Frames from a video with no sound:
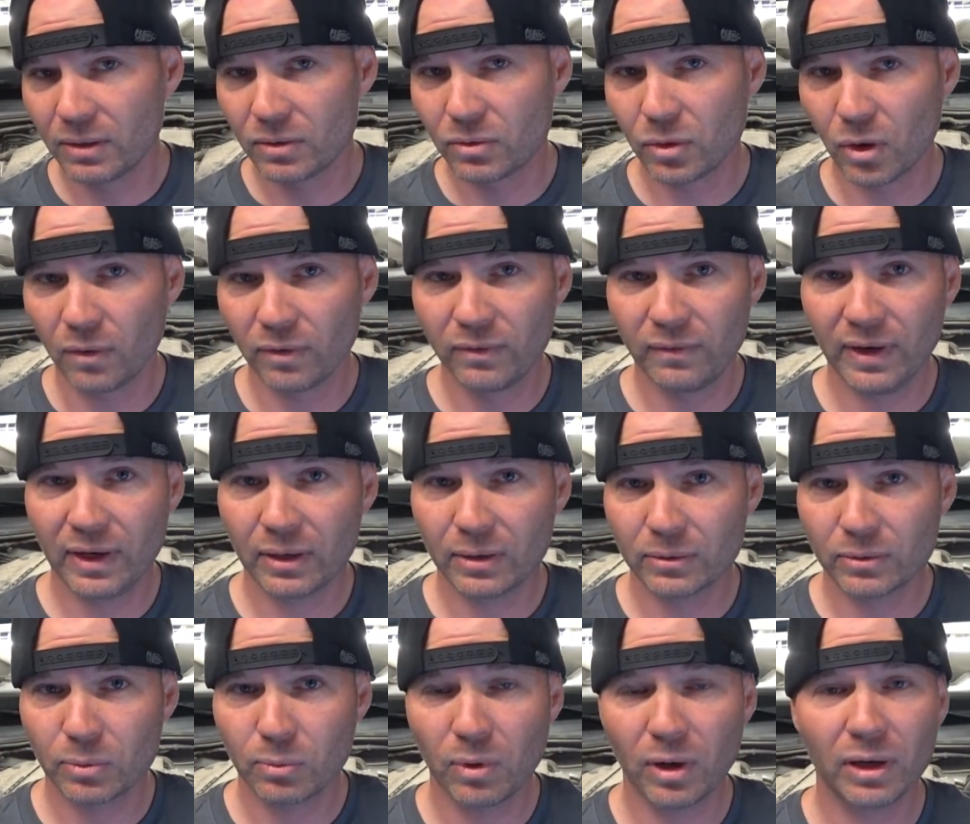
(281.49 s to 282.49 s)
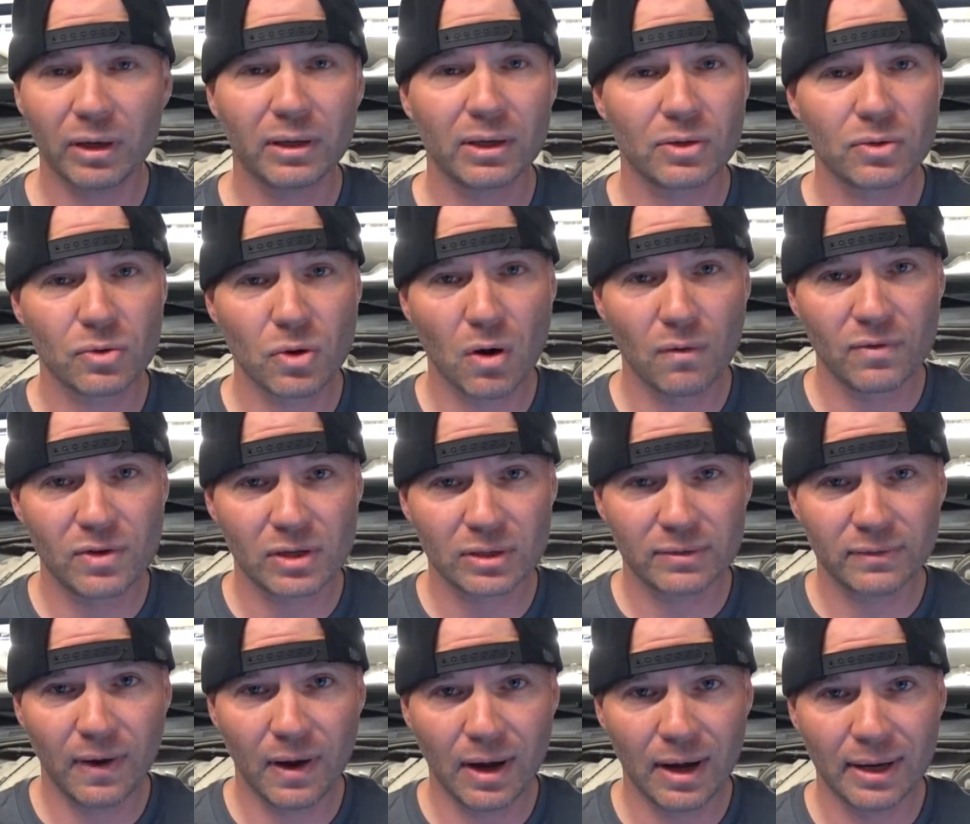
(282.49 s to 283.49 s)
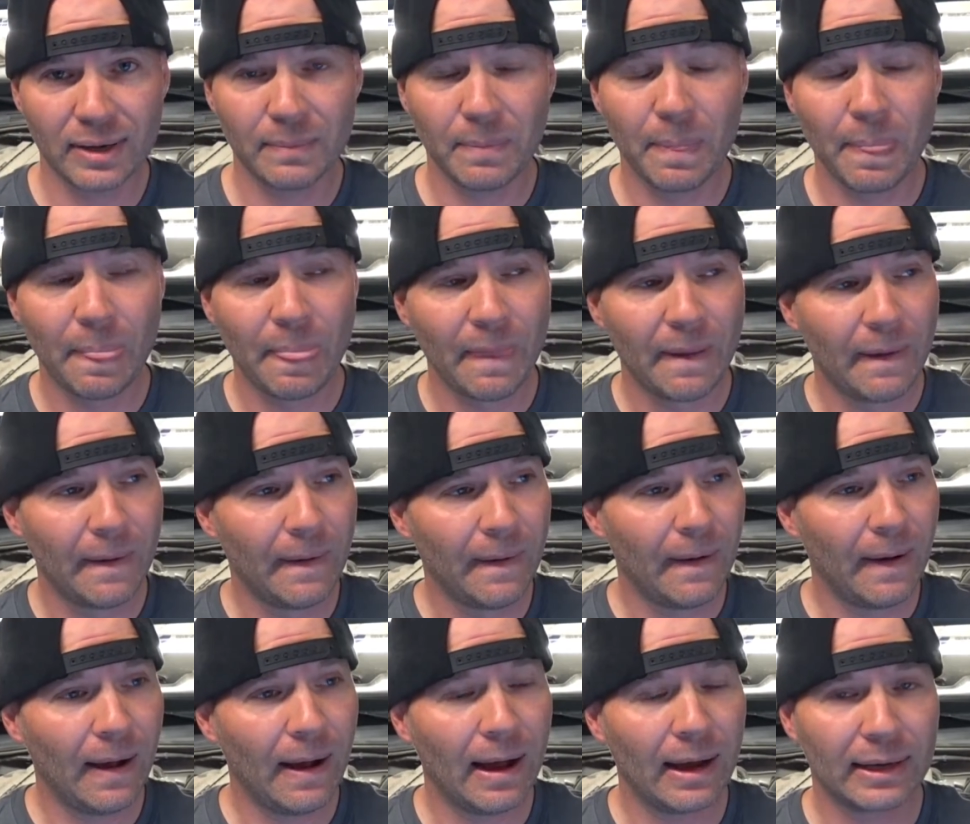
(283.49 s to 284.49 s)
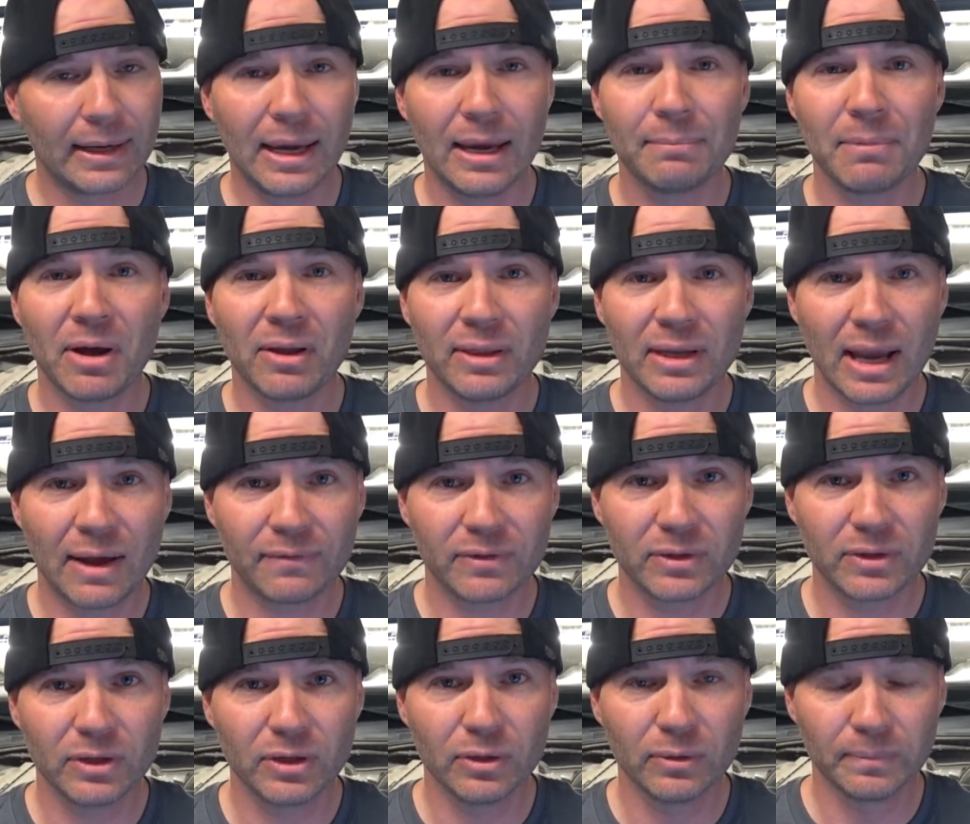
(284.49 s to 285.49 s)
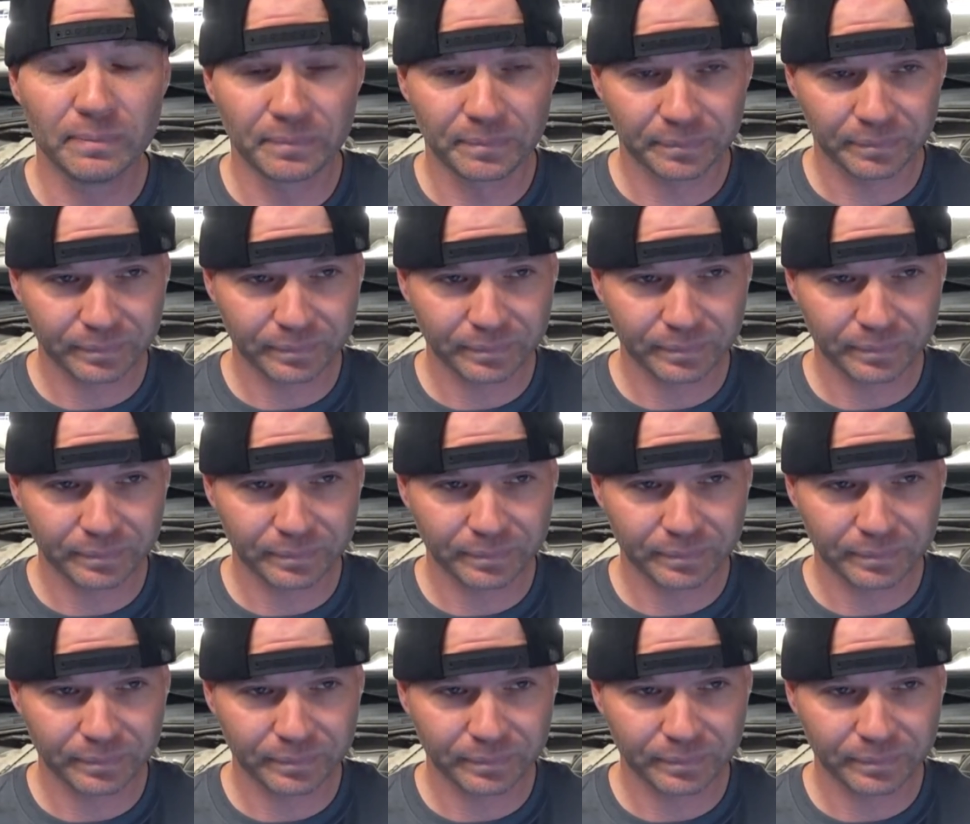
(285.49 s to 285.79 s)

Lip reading: drove the vehicle to work. It drove just fine. Came out in the afternoon,